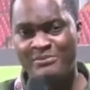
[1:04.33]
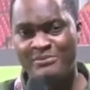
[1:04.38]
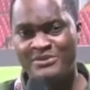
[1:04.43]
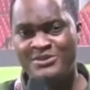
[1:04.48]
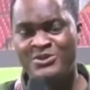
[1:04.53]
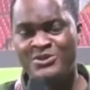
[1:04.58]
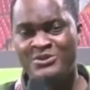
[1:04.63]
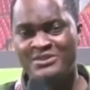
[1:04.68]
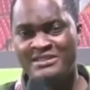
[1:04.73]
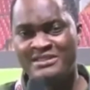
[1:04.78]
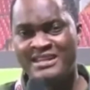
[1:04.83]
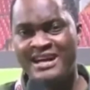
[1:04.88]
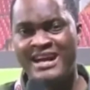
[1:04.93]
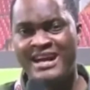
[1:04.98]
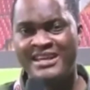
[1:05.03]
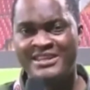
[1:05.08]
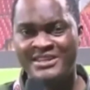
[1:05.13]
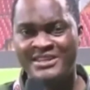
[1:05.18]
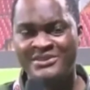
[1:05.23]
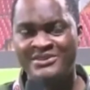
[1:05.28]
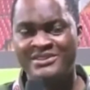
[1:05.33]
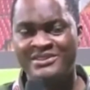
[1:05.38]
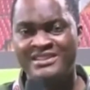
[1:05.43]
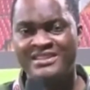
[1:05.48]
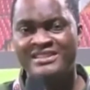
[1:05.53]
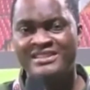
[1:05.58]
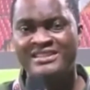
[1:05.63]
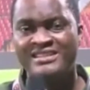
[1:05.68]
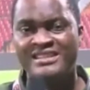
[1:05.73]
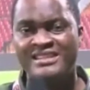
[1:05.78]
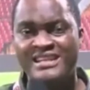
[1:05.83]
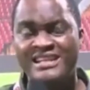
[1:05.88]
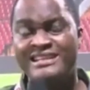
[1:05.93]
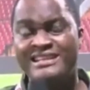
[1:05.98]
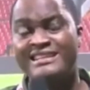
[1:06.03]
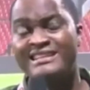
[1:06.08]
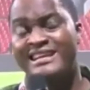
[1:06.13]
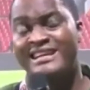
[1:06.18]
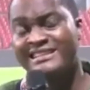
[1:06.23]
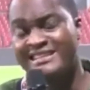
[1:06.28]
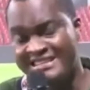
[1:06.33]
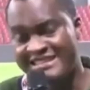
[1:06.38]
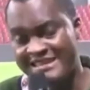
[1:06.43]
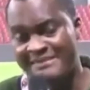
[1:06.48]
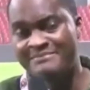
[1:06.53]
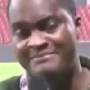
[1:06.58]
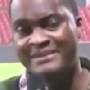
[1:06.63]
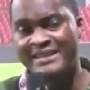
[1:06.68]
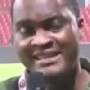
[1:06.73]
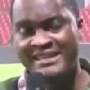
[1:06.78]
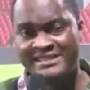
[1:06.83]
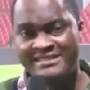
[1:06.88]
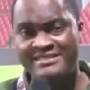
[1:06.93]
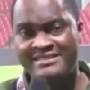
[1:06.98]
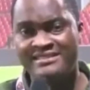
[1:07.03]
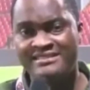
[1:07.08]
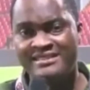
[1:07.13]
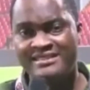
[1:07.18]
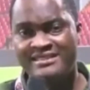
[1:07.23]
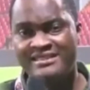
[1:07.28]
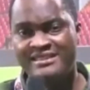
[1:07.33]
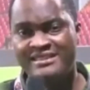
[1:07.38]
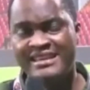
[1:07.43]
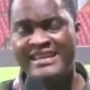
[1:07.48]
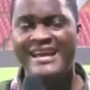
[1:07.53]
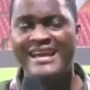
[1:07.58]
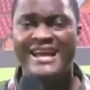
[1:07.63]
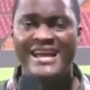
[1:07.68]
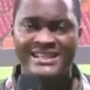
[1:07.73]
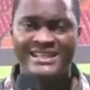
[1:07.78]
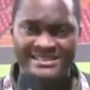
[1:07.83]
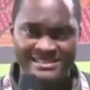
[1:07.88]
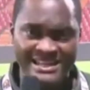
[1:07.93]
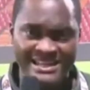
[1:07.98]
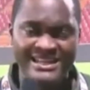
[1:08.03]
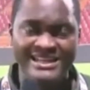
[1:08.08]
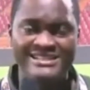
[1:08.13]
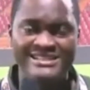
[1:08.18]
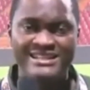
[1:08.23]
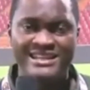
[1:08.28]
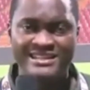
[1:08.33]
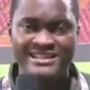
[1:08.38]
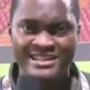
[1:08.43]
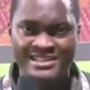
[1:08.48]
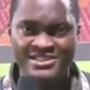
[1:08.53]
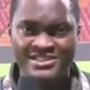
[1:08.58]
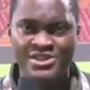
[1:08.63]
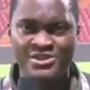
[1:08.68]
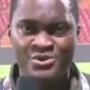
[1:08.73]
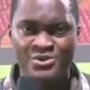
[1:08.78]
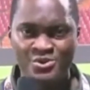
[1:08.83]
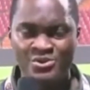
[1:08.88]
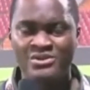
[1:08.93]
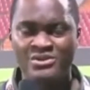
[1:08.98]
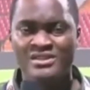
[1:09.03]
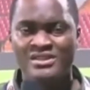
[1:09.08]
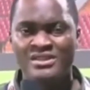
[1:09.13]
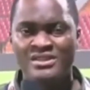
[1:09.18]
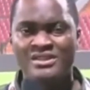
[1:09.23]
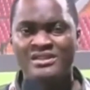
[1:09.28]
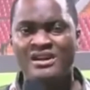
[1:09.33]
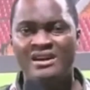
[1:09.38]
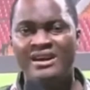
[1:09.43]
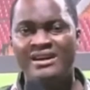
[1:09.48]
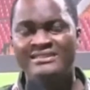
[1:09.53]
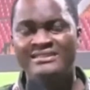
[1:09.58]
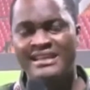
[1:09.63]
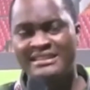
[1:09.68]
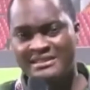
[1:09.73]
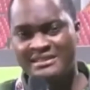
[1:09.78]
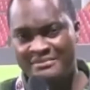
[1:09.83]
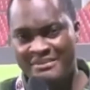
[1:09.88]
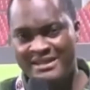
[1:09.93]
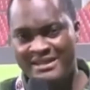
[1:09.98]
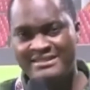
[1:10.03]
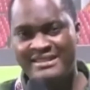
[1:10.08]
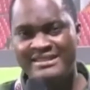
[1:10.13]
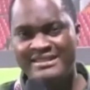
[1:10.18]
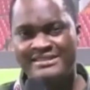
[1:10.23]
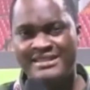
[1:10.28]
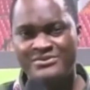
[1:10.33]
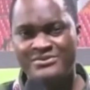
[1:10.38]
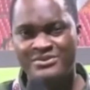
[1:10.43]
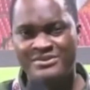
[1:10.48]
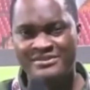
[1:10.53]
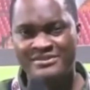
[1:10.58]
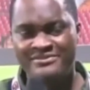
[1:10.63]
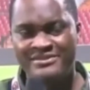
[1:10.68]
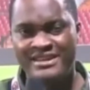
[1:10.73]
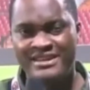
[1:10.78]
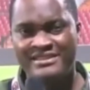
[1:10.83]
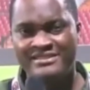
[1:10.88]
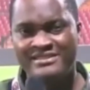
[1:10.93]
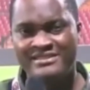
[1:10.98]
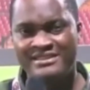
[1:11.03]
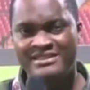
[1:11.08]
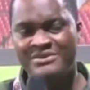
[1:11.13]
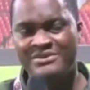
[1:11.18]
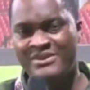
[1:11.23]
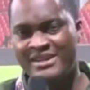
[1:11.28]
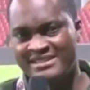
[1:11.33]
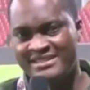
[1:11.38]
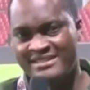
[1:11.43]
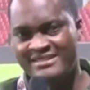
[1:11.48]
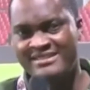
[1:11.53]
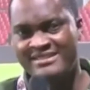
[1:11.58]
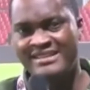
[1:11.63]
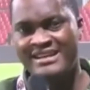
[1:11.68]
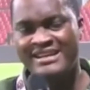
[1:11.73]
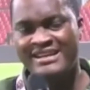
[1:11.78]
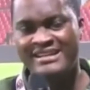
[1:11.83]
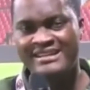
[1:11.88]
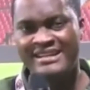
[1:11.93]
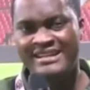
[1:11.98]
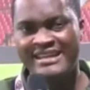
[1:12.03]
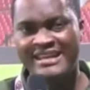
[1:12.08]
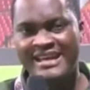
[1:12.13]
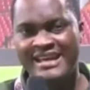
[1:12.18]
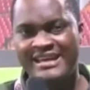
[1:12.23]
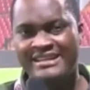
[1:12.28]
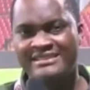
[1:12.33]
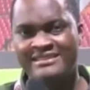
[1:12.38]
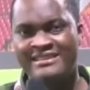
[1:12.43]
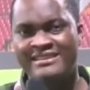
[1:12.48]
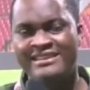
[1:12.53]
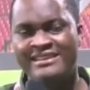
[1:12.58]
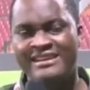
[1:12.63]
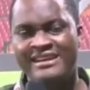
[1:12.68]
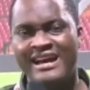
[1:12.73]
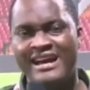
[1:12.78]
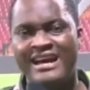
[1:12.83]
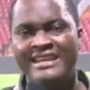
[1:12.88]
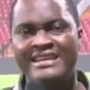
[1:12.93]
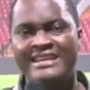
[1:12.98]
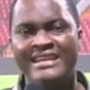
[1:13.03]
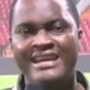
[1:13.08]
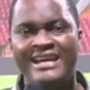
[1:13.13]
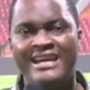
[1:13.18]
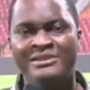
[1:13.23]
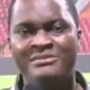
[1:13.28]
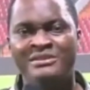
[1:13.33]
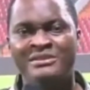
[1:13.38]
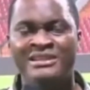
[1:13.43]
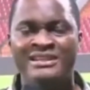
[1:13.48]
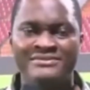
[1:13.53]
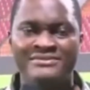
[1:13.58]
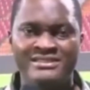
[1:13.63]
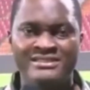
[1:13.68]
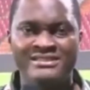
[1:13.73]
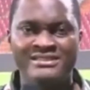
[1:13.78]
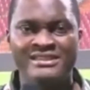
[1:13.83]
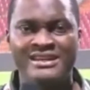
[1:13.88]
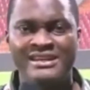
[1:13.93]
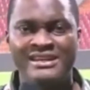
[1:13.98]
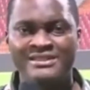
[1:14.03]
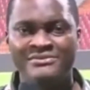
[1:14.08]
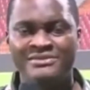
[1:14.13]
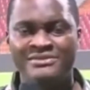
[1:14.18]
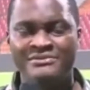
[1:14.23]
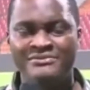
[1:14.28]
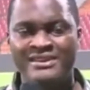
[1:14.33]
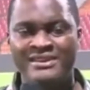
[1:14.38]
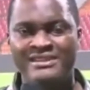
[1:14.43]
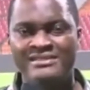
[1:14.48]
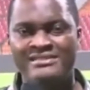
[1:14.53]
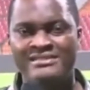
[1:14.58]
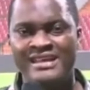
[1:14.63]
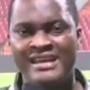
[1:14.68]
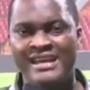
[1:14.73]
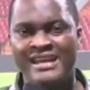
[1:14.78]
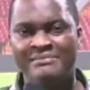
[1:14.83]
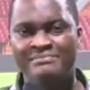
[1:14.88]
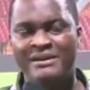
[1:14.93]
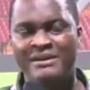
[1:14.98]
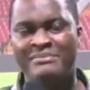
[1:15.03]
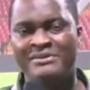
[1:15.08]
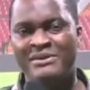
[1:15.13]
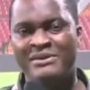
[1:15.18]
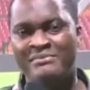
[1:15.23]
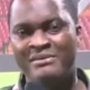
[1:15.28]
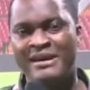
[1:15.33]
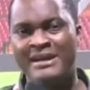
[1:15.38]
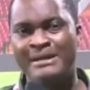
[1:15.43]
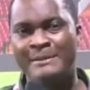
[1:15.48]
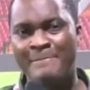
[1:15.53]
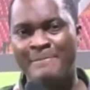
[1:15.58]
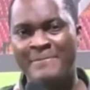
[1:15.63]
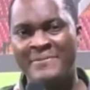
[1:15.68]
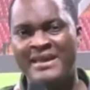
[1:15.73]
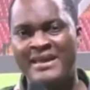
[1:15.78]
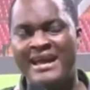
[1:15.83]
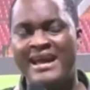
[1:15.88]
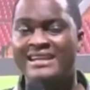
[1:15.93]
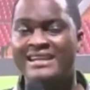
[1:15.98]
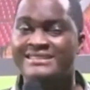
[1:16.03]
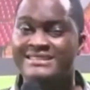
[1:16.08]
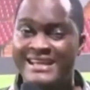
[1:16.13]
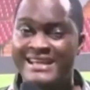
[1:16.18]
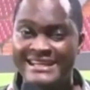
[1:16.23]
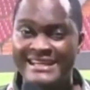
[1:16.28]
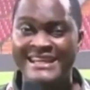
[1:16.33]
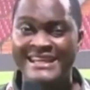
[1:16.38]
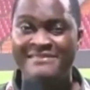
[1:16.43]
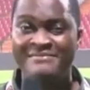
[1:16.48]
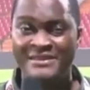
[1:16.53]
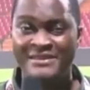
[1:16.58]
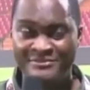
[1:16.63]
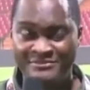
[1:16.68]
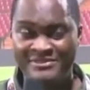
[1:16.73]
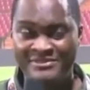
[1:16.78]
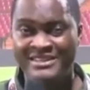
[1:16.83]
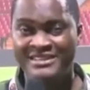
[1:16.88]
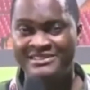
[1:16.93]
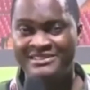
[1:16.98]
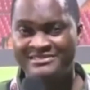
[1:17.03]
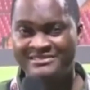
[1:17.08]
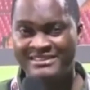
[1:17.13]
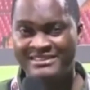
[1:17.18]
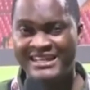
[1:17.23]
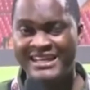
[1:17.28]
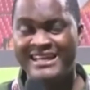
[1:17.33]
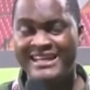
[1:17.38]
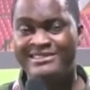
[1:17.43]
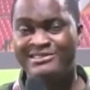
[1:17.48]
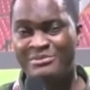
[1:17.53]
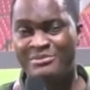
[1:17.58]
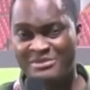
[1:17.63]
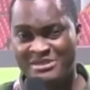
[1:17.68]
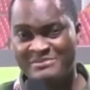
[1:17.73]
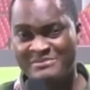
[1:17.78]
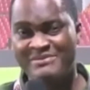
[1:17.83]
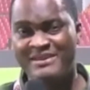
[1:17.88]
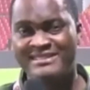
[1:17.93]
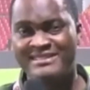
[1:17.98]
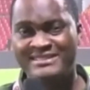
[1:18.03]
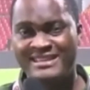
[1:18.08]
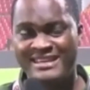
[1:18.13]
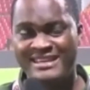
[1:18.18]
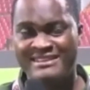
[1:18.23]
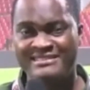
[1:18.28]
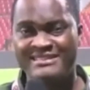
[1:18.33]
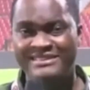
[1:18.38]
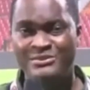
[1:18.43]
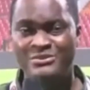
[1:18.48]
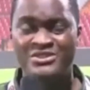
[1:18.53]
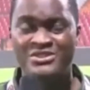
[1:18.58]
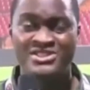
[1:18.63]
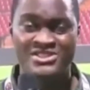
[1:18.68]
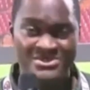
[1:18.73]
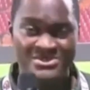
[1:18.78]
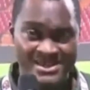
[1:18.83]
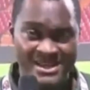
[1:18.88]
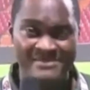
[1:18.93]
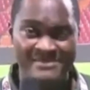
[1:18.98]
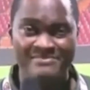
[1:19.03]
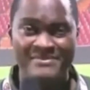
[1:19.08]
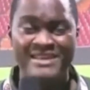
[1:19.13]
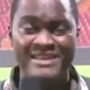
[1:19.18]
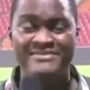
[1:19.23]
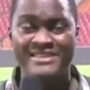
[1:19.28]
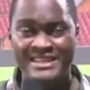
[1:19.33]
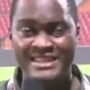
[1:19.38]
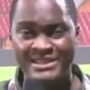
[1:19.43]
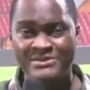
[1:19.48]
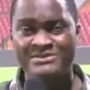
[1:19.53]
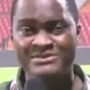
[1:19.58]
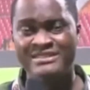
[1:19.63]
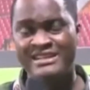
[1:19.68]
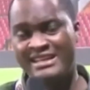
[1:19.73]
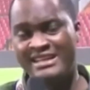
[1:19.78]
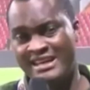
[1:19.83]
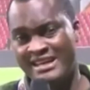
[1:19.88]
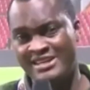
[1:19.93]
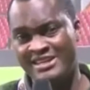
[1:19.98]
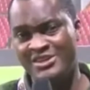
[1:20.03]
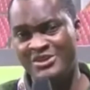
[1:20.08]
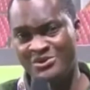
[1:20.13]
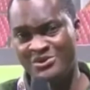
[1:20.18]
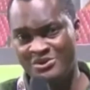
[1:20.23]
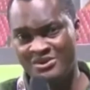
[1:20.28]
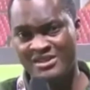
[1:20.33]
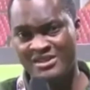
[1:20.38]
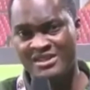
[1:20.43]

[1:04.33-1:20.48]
Jordan Ayu. In another template, he had Alexander Jiku, Daniel Amate in central defense. On the right-hand side, he had Andy Yadom. On the left-hand side of defense, he had Baba Rahman. And then in midfield, he had Thomas Partey. There was Chere. And then there was Didi Ayu.